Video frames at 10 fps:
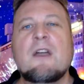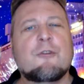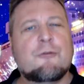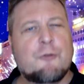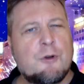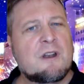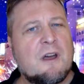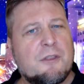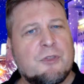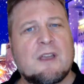Food and
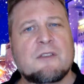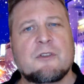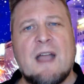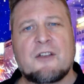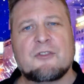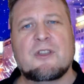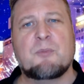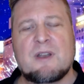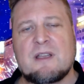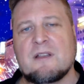other things are actually
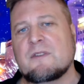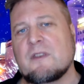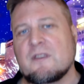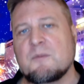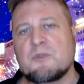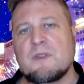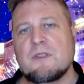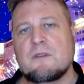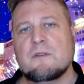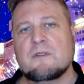pretty consistent between the
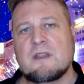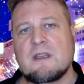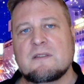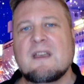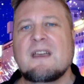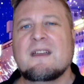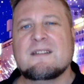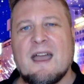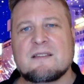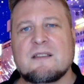two cities.
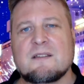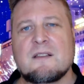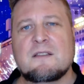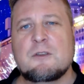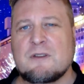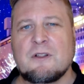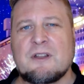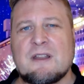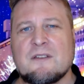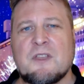Taxes and
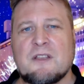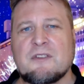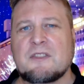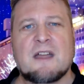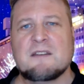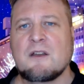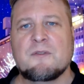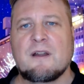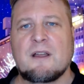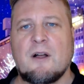utilities and things like that don't
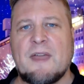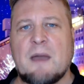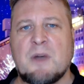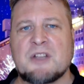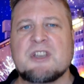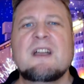vary all that much.